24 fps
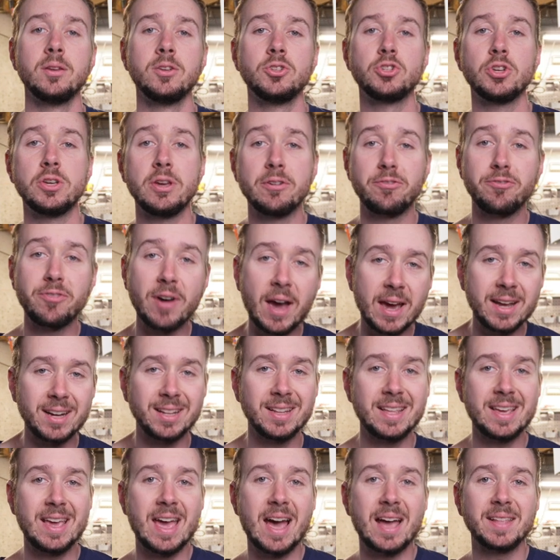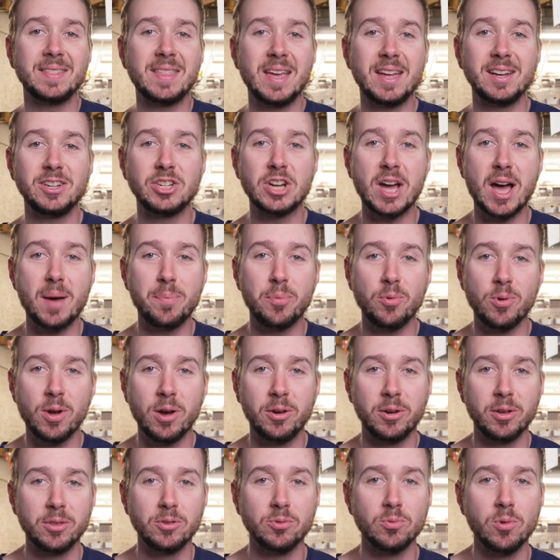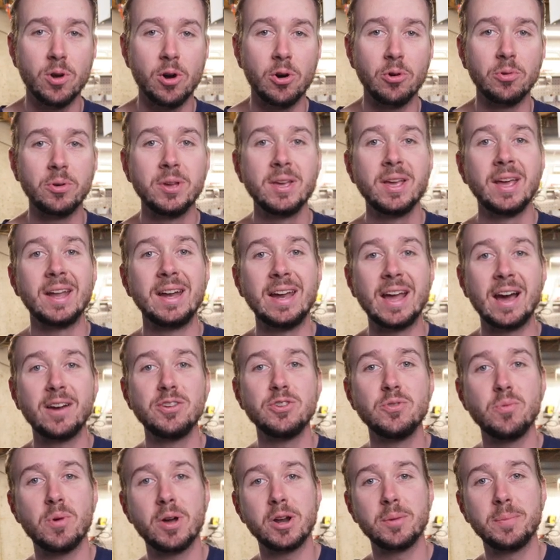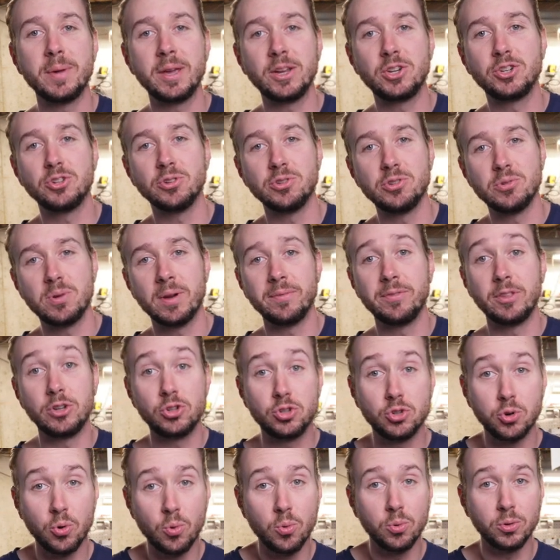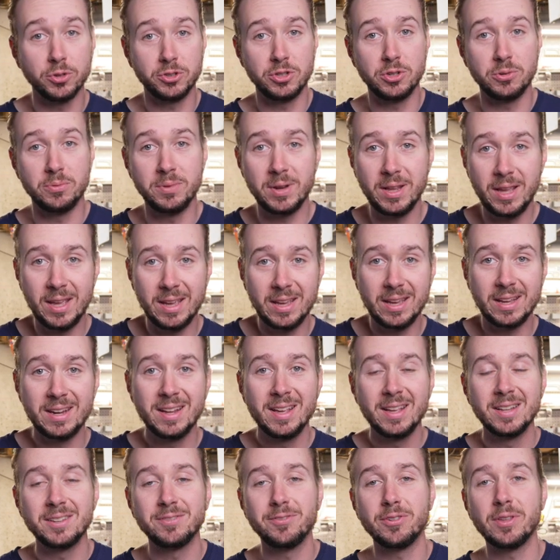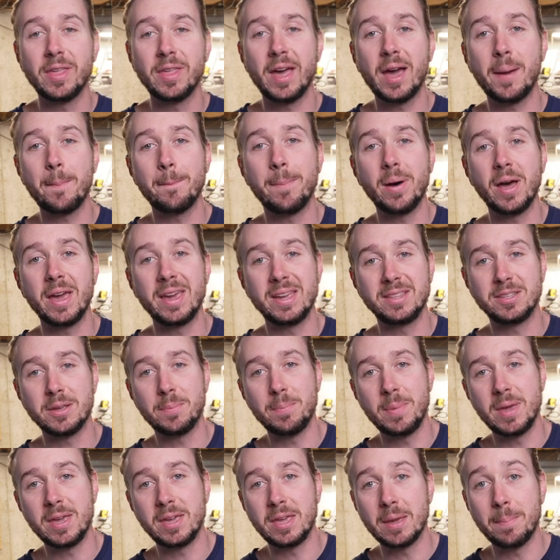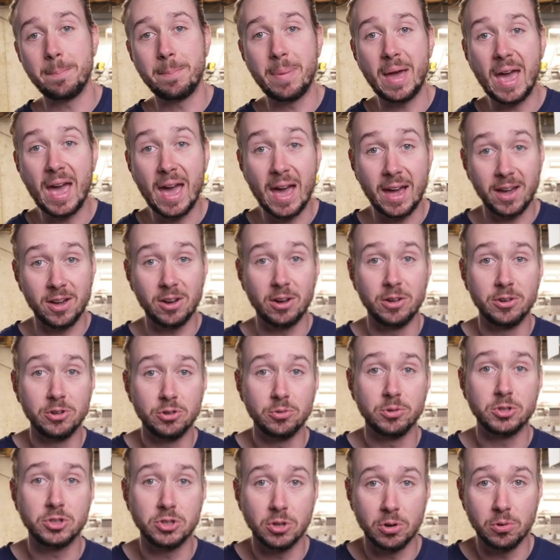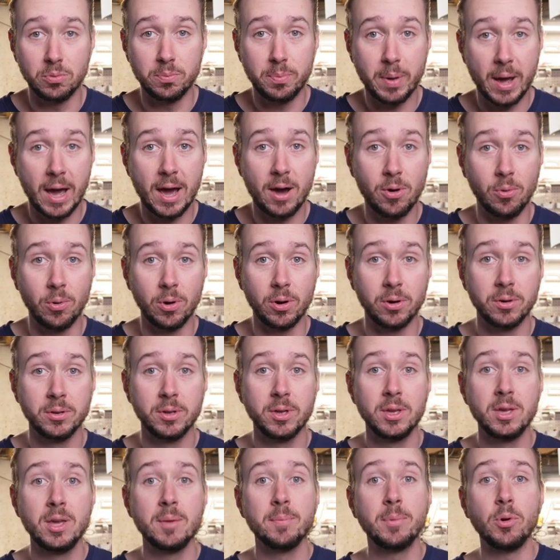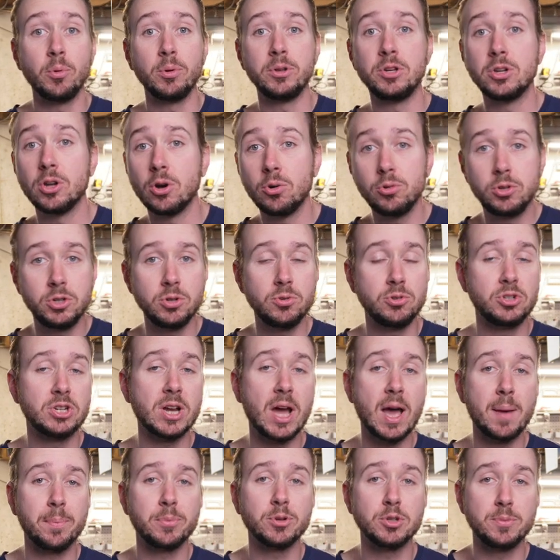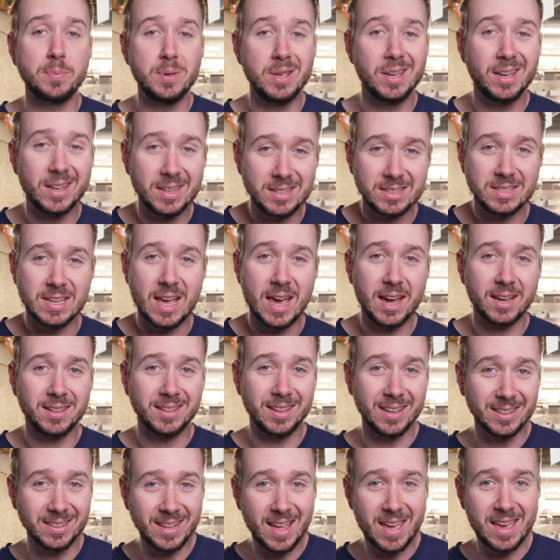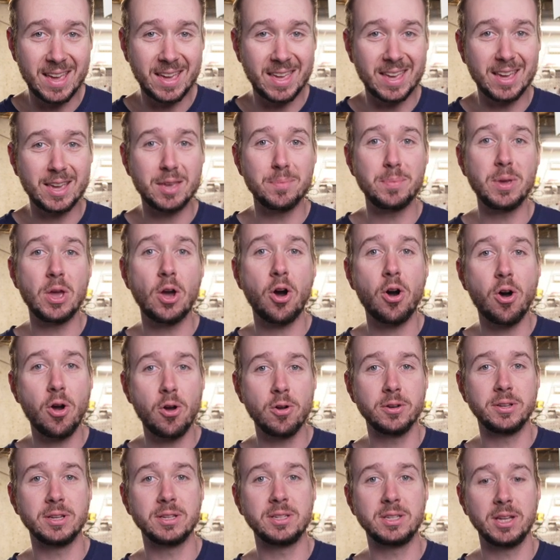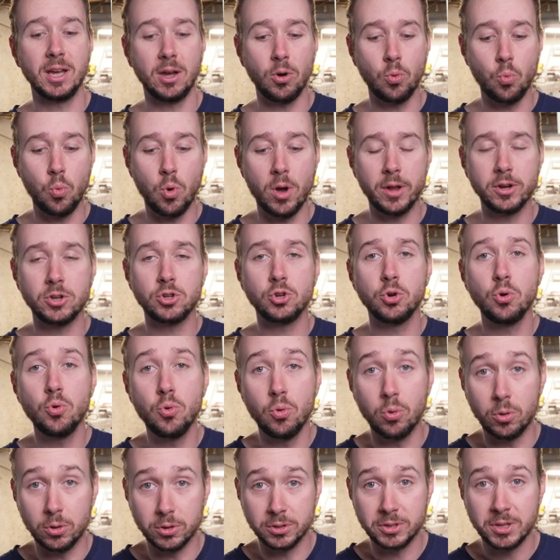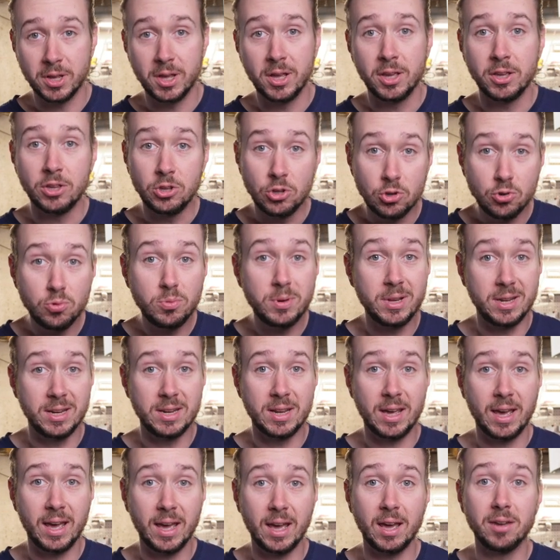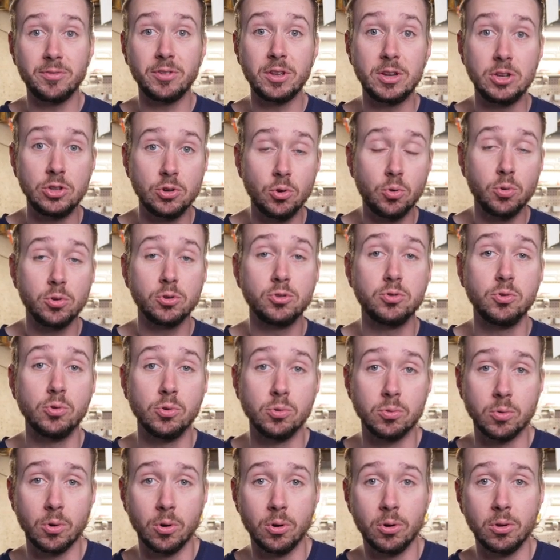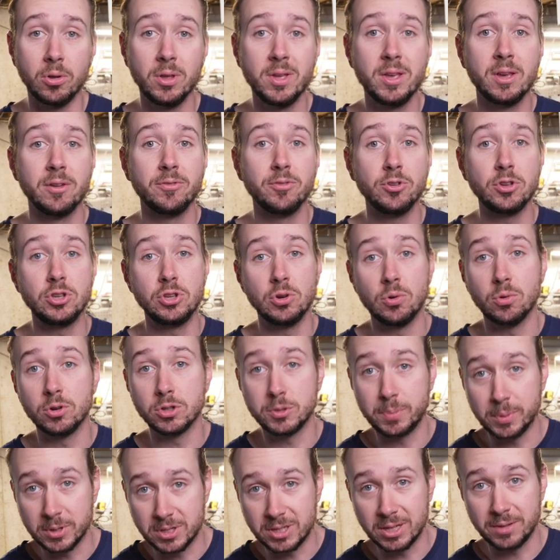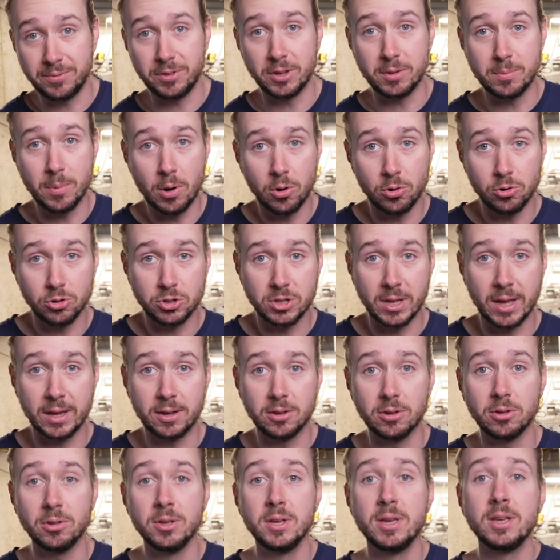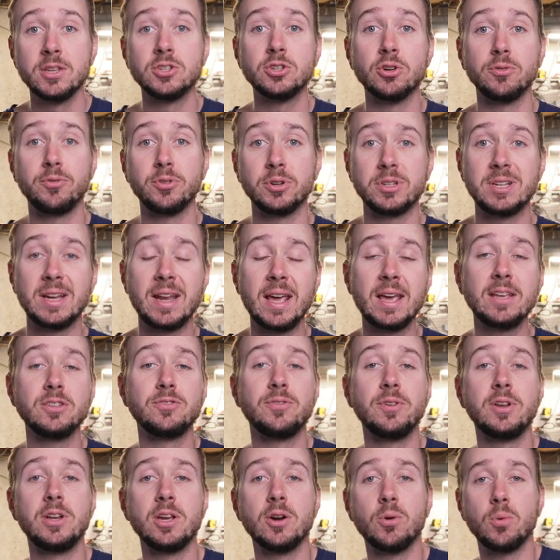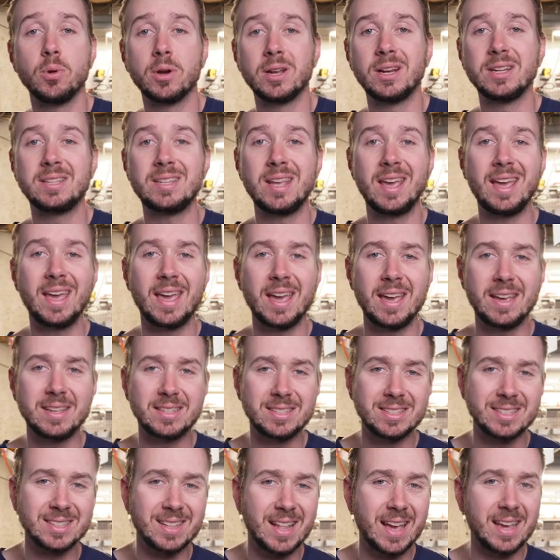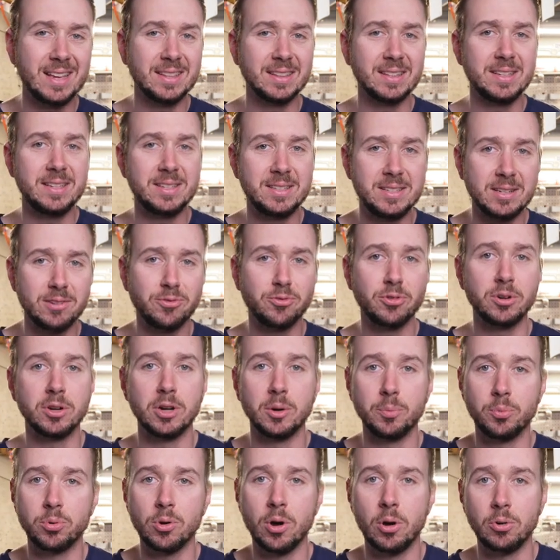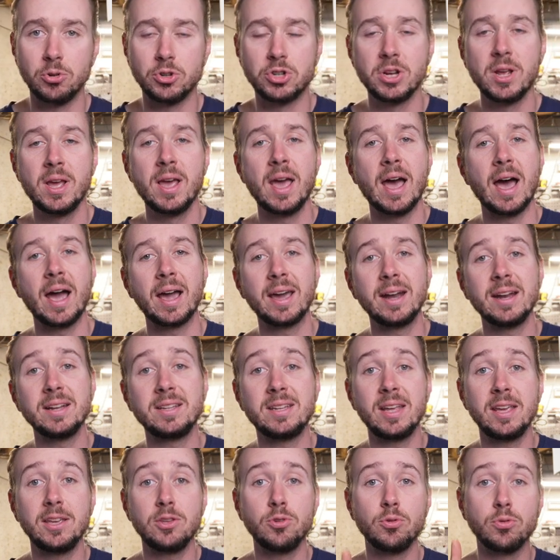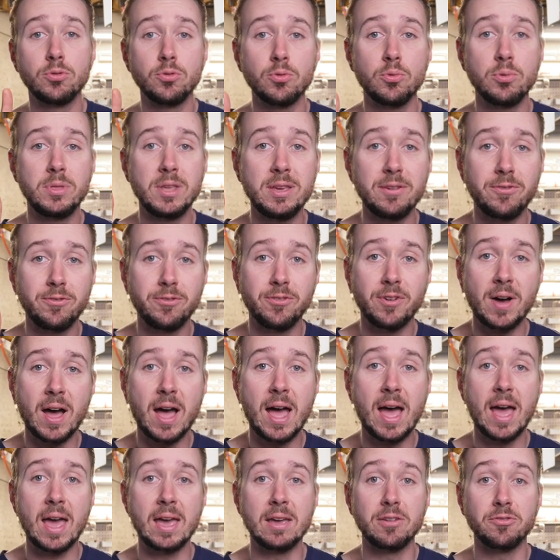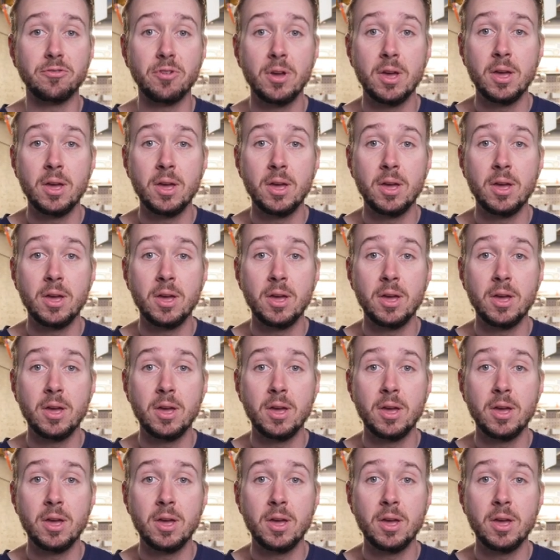So you finally got that chopper out on the road. Now you want to make sure you have the tools you need for that bike to make it back under its own power. But with no two choppers being exactly alike, it can be hard to tell what tools you need to have in your tool roll for your specific motorcycle. So for today's video, we're going to take a slightly different approach. I'm going to take you through the five